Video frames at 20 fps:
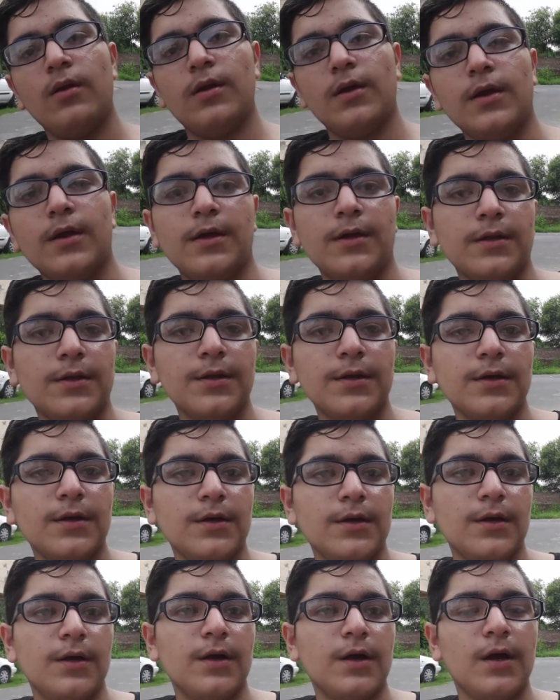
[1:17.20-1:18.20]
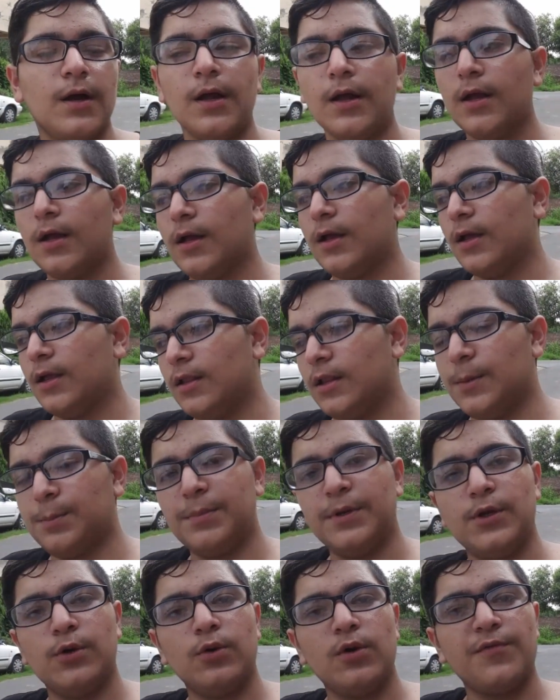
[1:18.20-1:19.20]
And
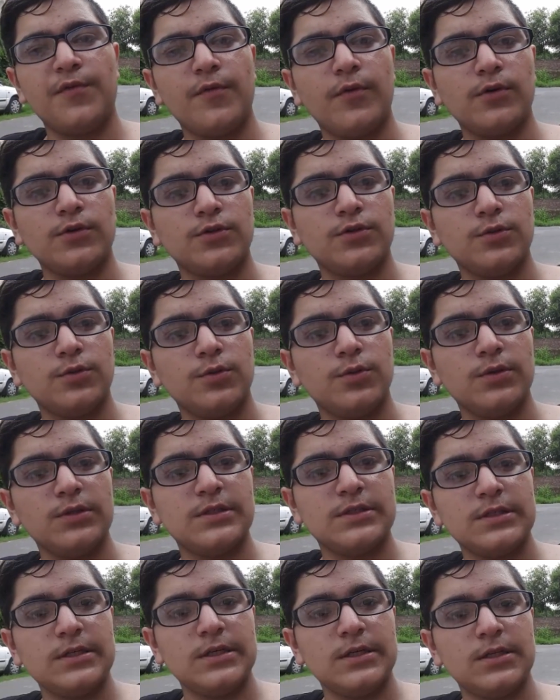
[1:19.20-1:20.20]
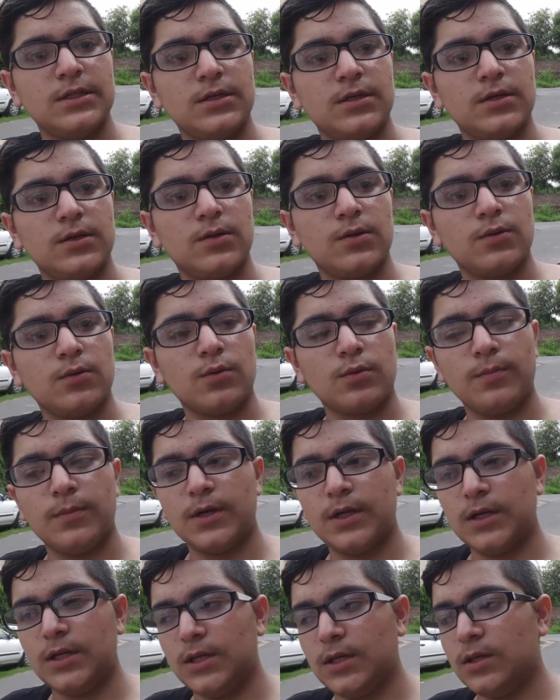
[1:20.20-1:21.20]
let me know if you want to see the
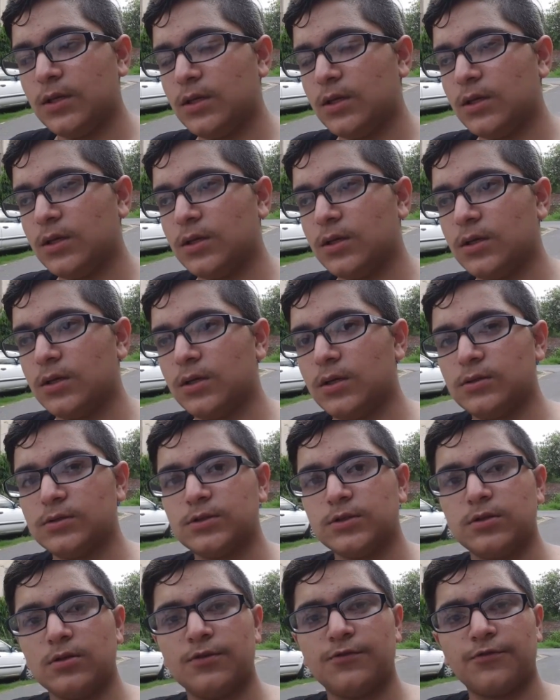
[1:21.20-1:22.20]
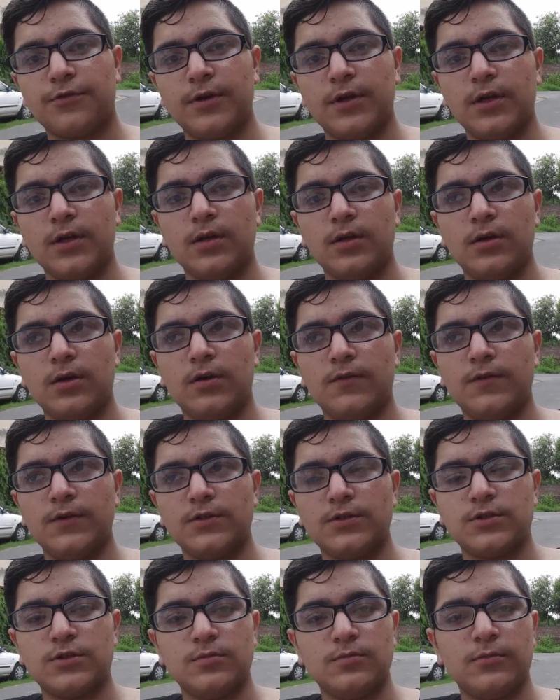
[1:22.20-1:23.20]
kurbani offering
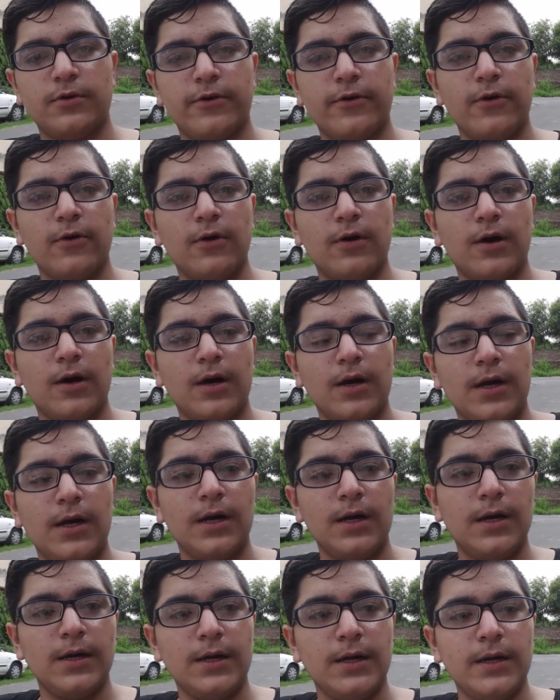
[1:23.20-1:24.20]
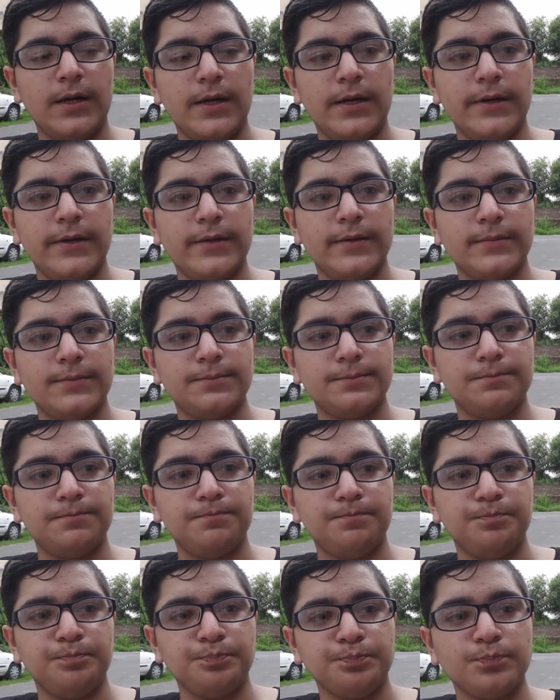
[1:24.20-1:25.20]
of it tomorrow.
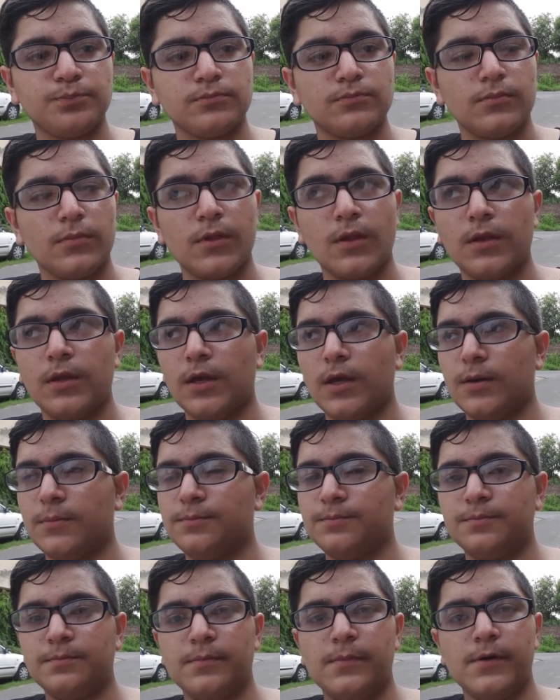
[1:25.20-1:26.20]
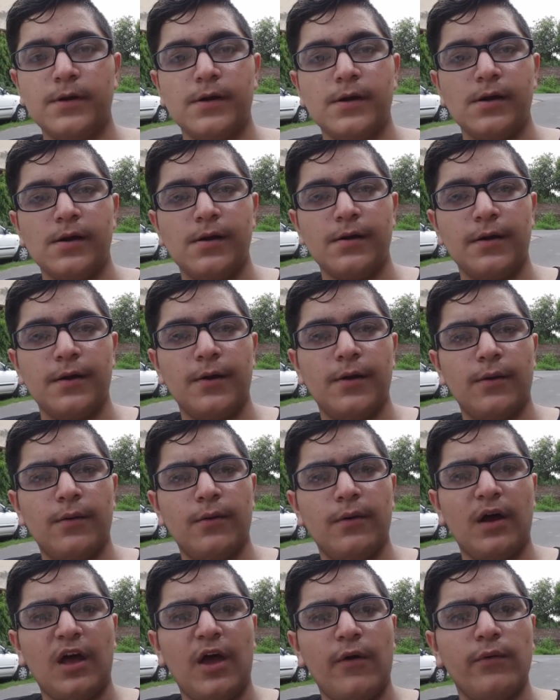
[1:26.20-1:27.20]
And yeah.
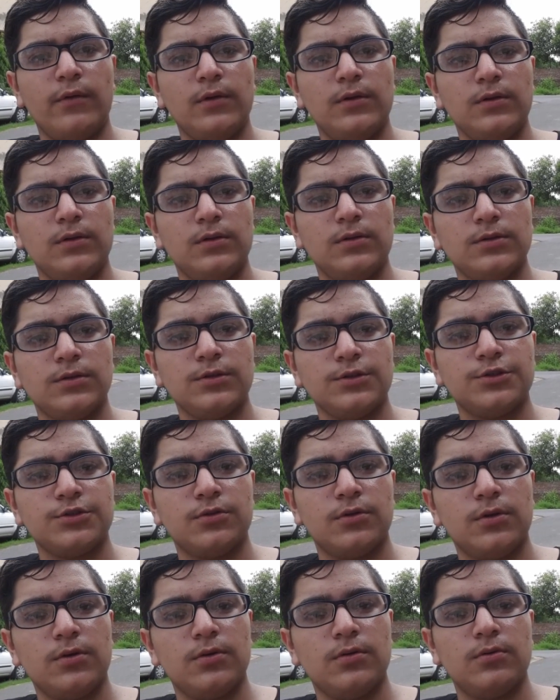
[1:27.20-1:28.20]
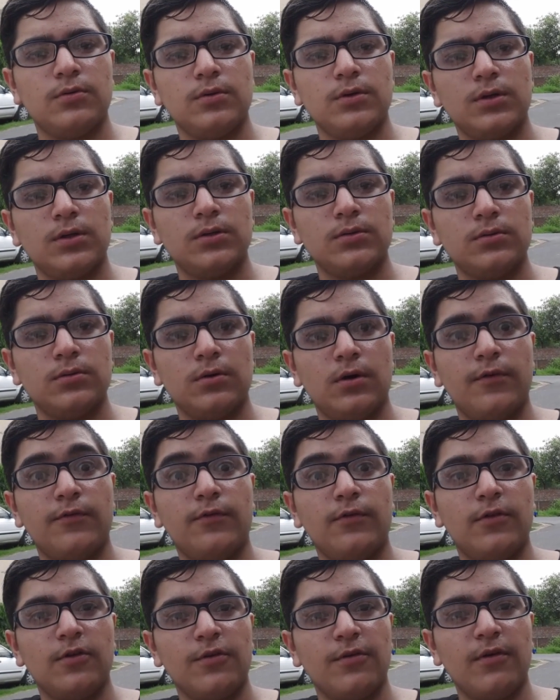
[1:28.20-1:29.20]
So, I will show you a
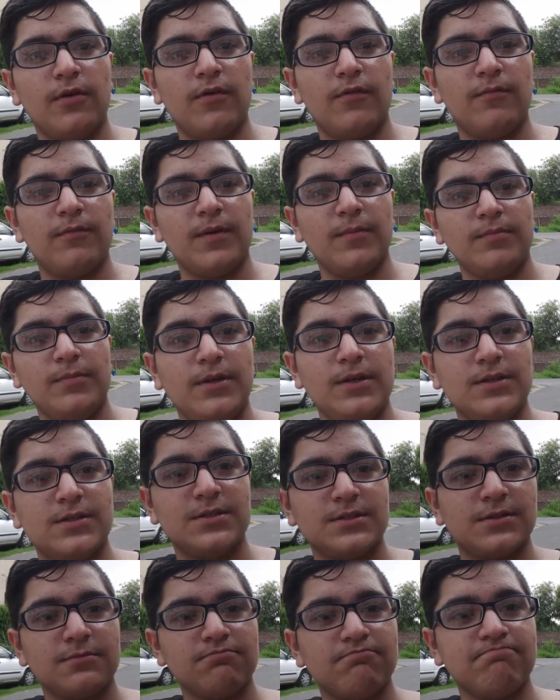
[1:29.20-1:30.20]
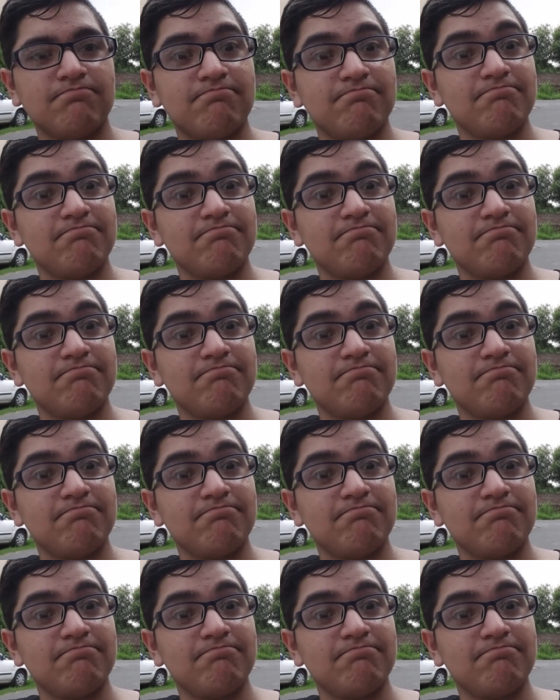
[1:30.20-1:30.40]
full review of my beast.